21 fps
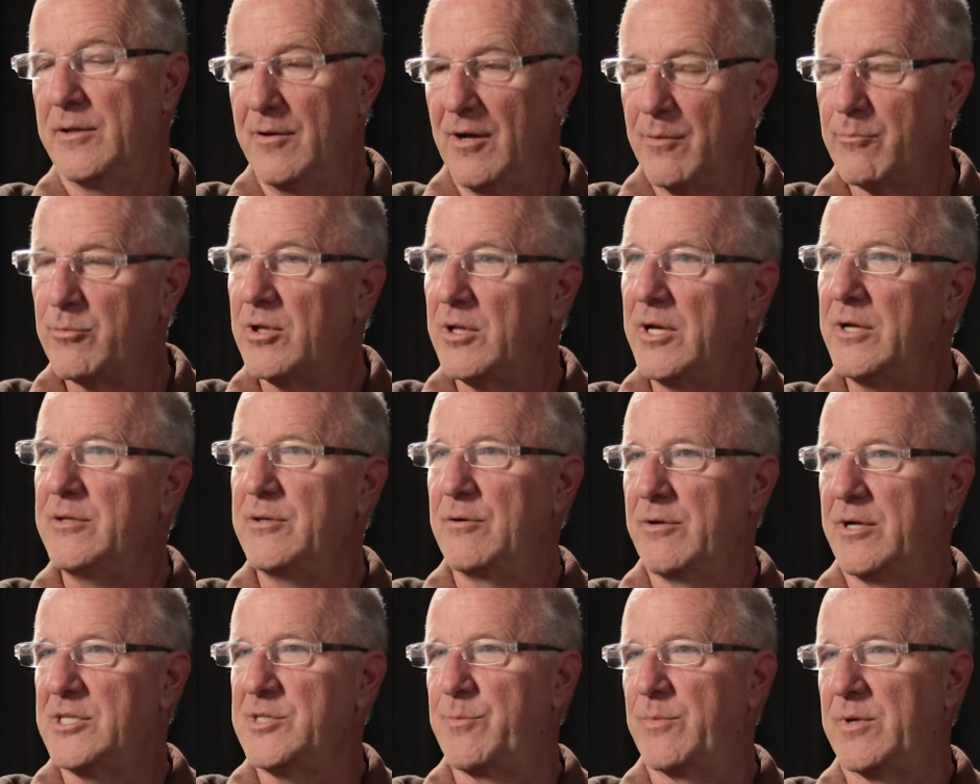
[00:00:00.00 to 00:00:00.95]
You know, I'm glad
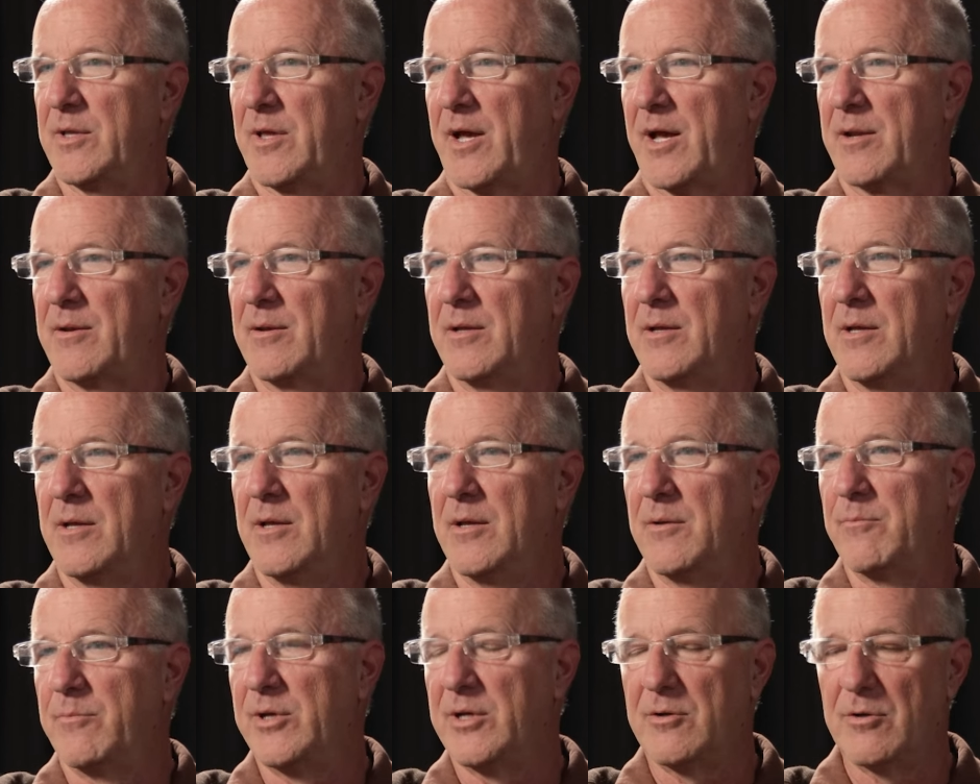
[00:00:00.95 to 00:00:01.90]
you asked me that,
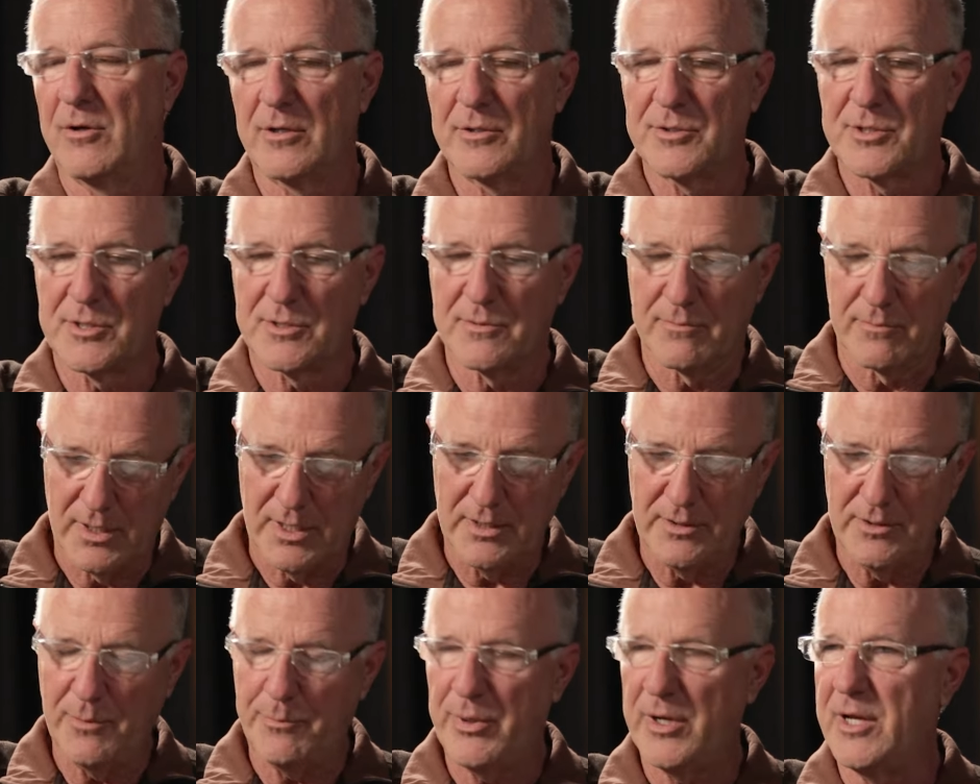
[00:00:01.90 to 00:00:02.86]
because
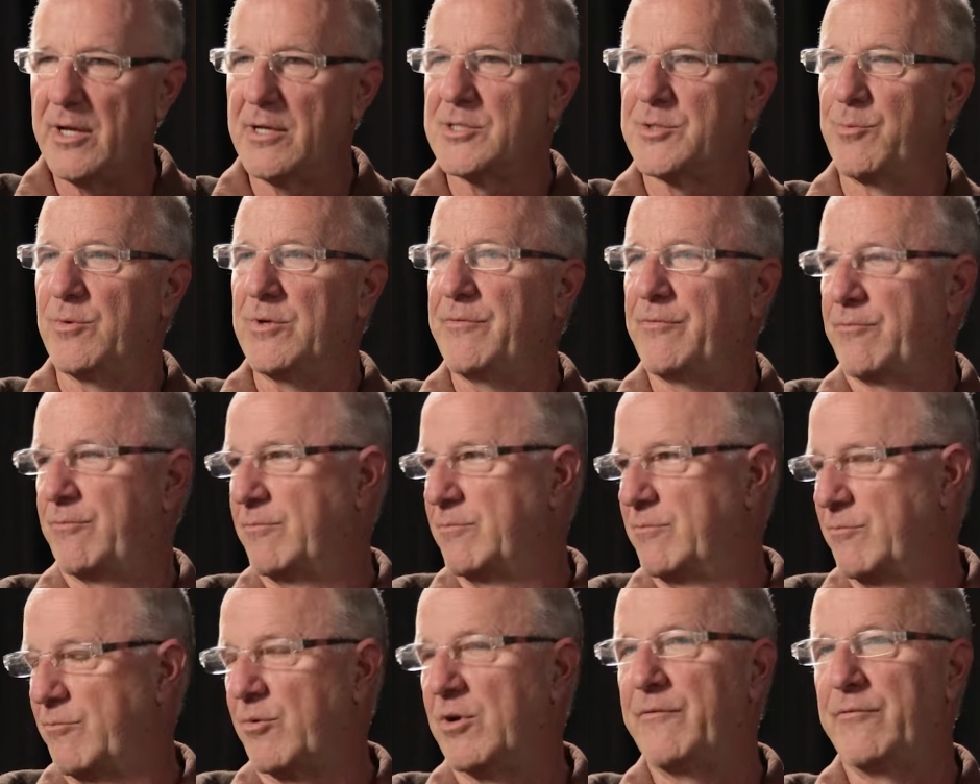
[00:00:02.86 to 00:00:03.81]
in the past we've
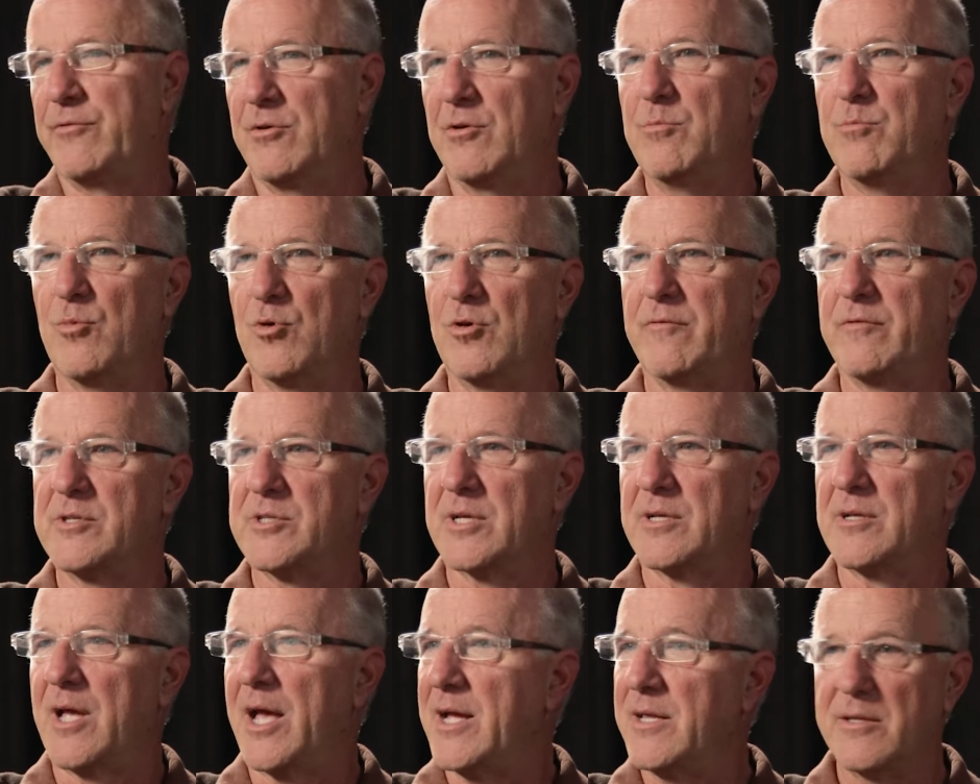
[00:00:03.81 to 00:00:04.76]
reviewed movies
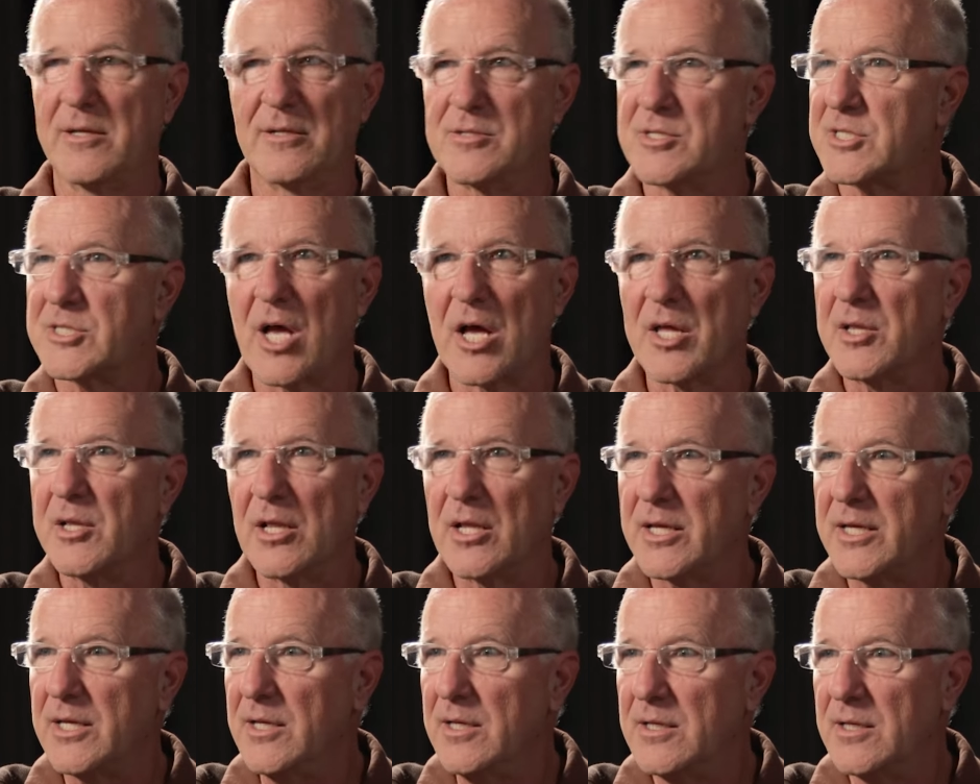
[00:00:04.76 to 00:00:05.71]
that ended
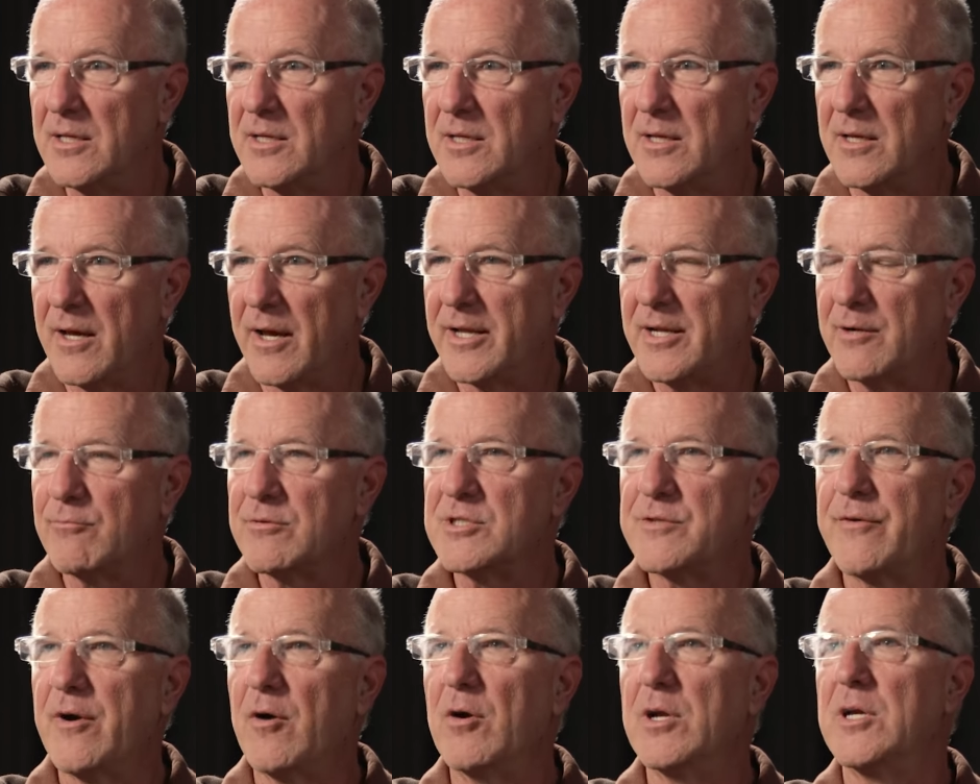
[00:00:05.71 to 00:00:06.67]
suddenly, and it
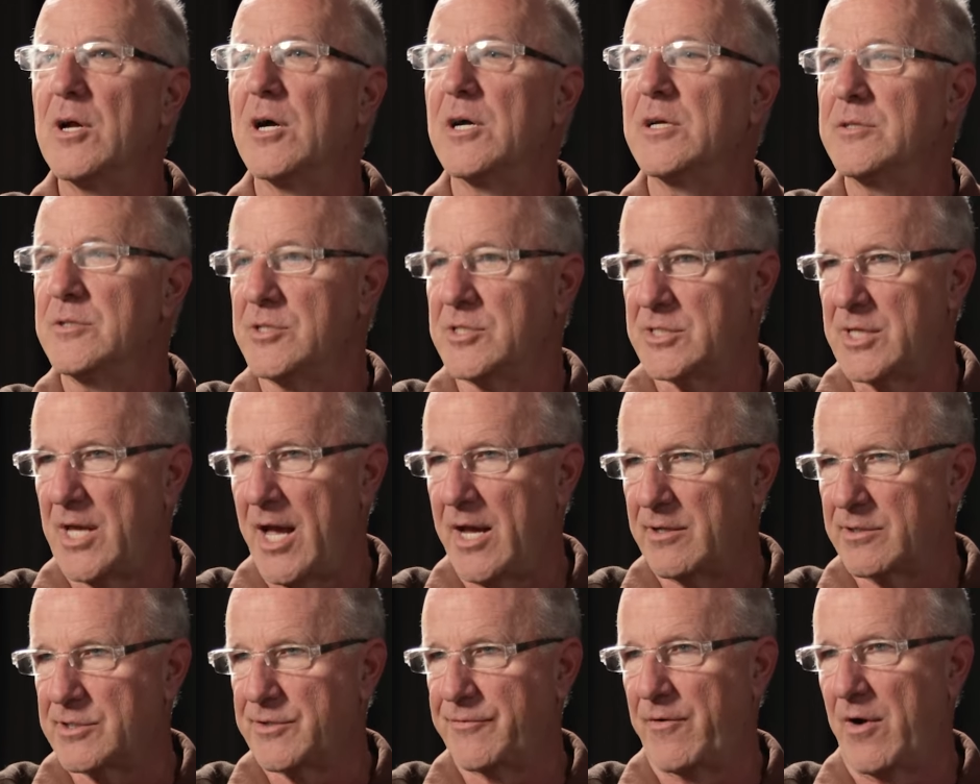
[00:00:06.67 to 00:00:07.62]
was very
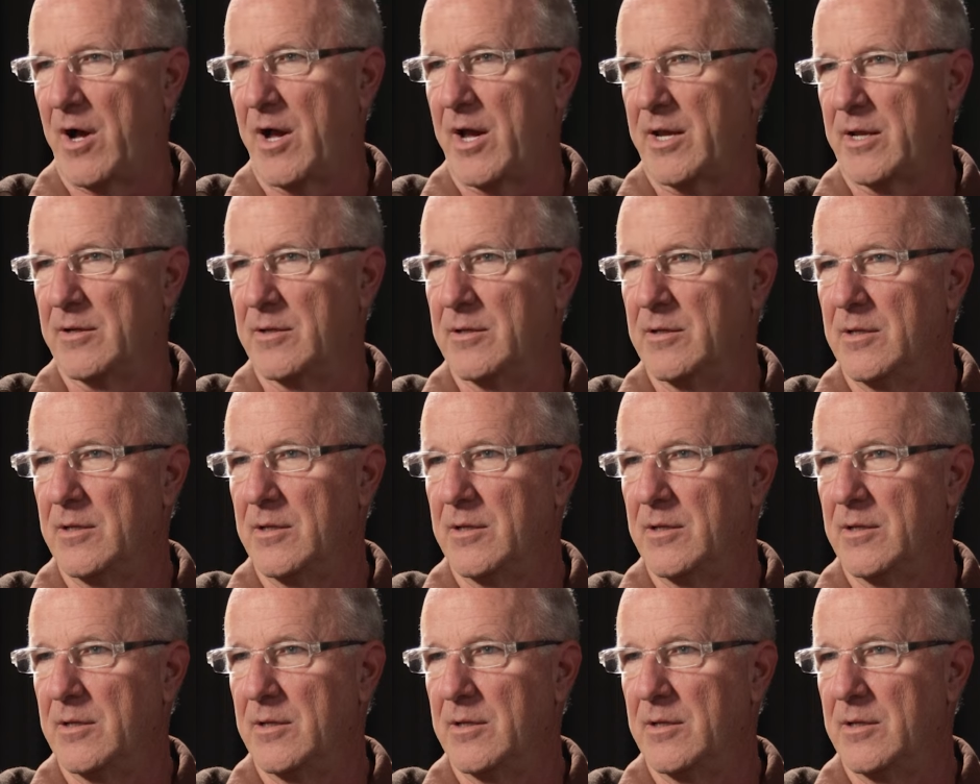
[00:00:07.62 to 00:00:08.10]
unsatisfying.